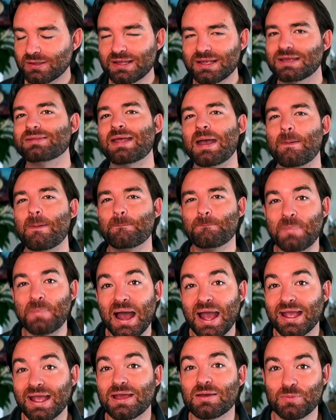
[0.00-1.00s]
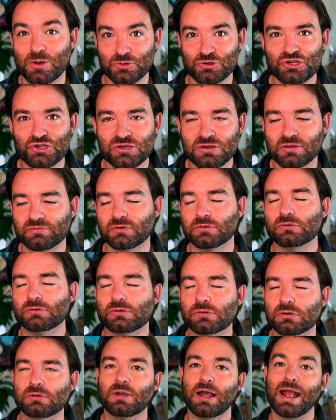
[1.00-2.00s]
get that buying emotion of,
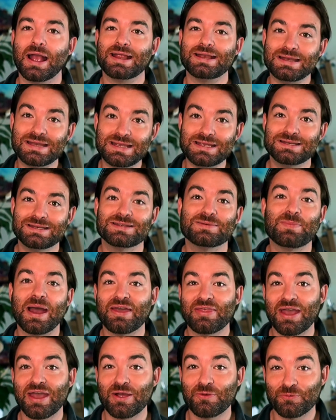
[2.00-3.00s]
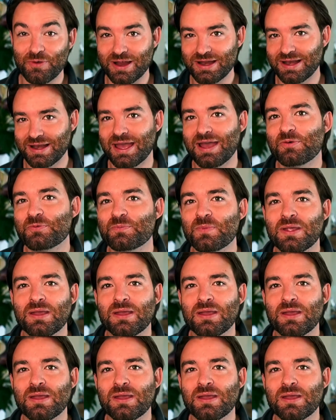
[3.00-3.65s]
oh, I need to buy that right now.